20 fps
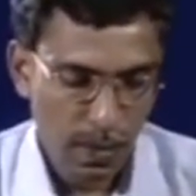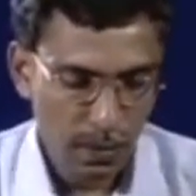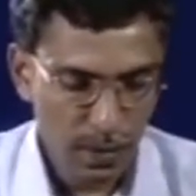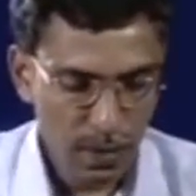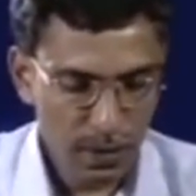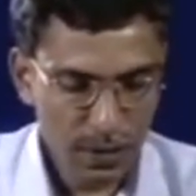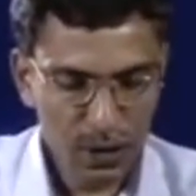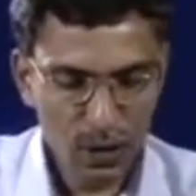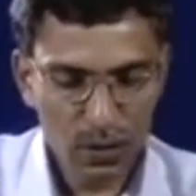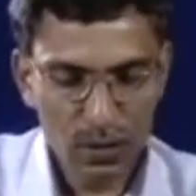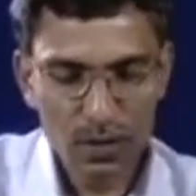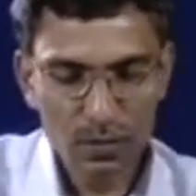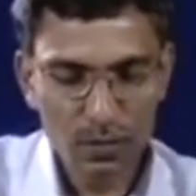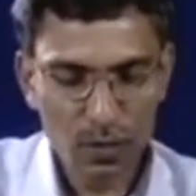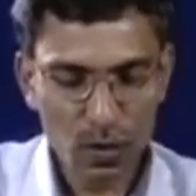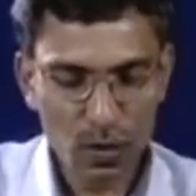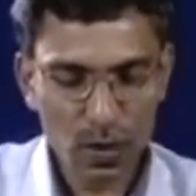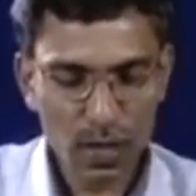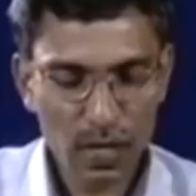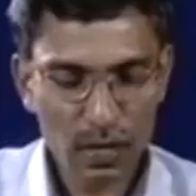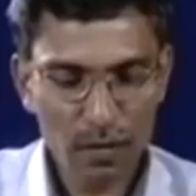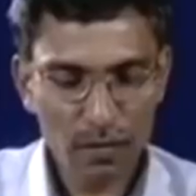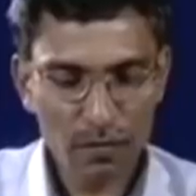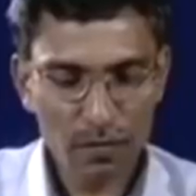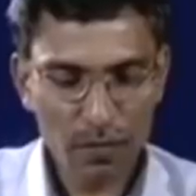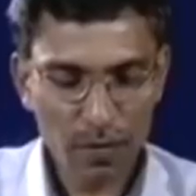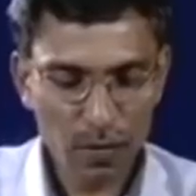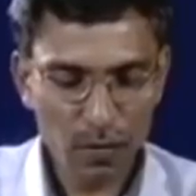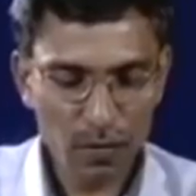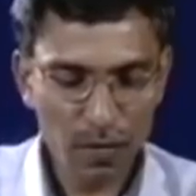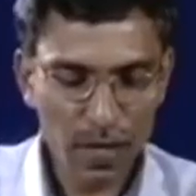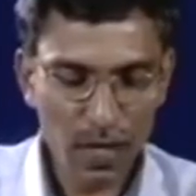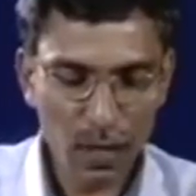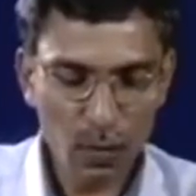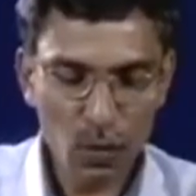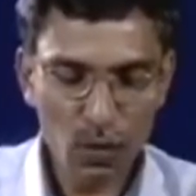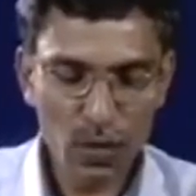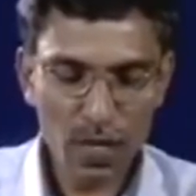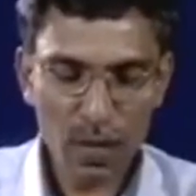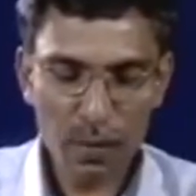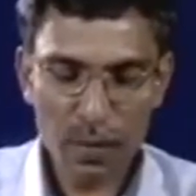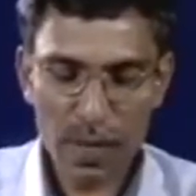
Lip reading: This shows the photograph of an ammonia